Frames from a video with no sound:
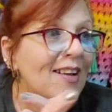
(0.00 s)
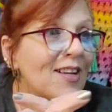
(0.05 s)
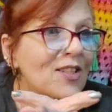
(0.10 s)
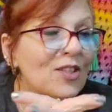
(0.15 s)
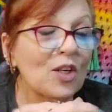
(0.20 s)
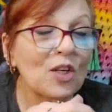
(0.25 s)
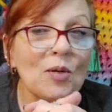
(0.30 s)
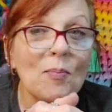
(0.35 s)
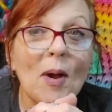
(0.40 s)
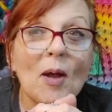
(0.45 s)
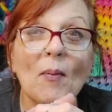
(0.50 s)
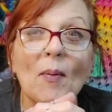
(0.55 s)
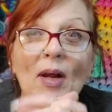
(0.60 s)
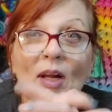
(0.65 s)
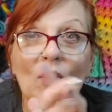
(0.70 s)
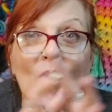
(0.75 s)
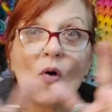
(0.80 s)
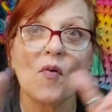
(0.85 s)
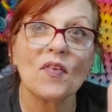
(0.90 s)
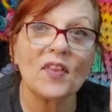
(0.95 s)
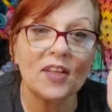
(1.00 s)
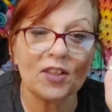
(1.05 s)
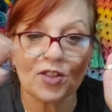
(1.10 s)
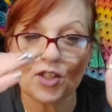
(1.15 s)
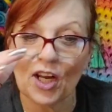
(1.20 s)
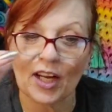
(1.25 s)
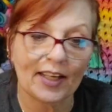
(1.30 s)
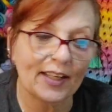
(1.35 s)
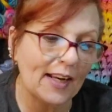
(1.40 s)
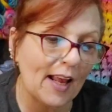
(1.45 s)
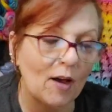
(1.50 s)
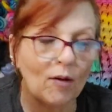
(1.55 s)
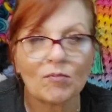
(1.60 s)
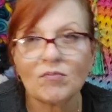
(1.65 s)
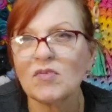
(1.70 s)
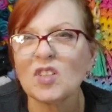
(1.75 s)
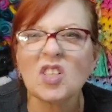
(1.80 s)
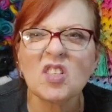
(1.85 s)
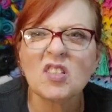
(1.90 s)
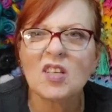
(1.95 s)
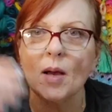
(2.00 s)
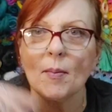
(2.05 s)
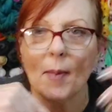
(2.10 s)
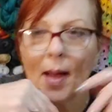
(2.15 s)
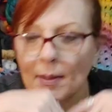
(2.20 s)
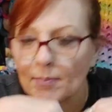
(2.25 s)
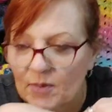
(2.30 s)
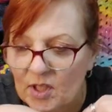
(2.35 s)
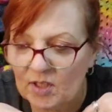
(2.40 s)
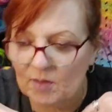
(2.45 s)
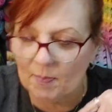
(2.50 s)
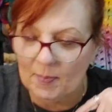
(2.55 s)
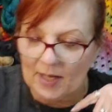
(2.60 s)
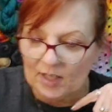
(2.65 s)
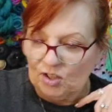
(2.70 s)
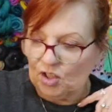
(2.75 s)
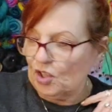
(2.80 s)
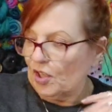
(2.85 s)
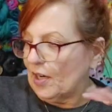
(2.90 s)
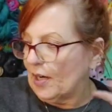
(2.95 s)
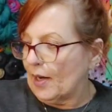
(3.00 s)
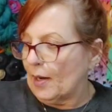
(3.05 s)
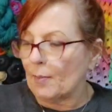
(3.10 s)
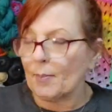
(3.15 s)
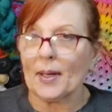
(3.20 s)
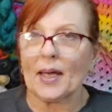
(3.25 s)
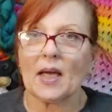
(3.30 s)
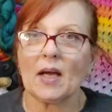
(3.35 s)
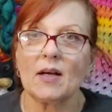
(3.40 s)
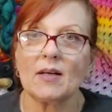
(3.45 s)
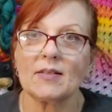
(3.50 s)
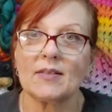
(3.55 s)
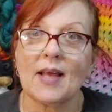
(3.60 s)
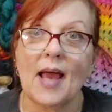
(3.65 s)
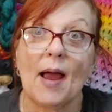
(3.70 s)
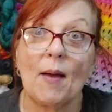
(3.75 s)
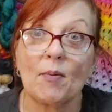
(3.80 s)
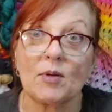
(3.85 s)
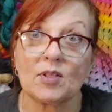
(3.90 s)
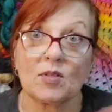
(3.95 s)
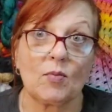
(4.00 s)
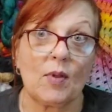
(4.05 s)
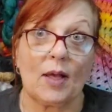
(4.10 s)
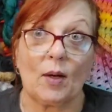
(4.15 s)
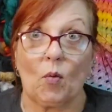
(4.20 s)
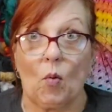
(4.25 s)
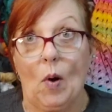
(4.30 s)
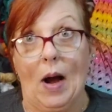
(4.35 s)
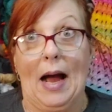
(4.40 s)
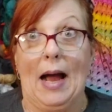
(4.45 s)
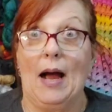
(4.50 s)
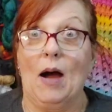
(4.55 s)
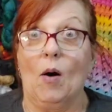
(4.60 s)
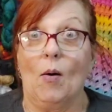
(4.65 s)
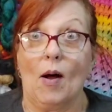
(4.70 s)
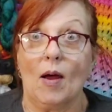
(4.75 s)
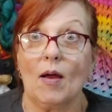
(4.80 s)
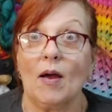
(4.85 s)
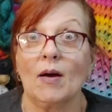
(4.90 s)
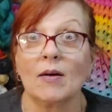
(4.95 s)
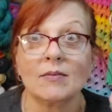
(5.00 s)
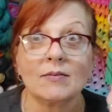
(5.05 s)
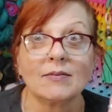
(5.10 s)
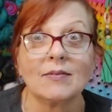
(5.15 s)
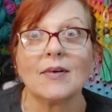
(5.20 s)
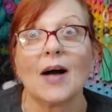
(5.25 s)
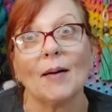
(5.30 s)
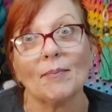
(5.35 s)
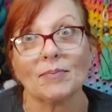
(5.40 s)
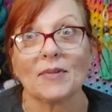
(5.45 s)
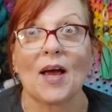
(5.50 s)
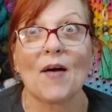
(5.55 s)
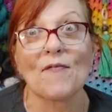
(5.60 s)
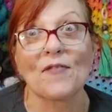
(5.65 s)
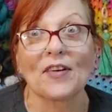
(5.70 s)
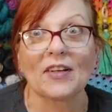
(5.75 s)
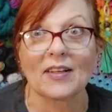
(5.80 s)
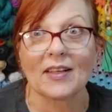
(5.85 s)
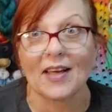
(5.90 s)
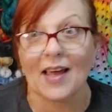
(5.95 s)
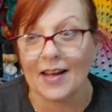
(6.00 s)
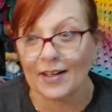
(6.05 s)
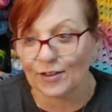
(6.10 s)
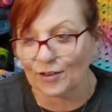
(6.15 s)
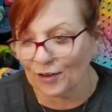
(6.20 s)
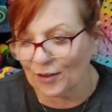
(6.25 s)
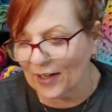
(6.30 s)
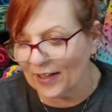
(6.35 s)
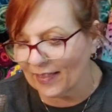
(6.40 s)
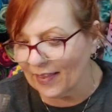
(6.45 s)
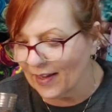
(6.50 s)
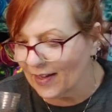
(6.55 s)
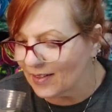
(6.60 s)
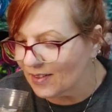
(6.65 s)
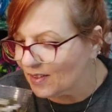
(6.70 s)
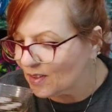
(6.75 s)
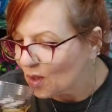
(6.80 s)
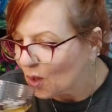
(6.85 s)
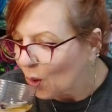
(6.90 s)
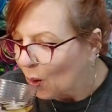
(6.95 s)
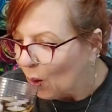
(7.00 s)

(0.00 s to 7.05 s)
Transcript: So you might want to go over there and check it out. Just something, I'm just mentioning it because I was like, wow, I, I'm, I'm definitely entering this.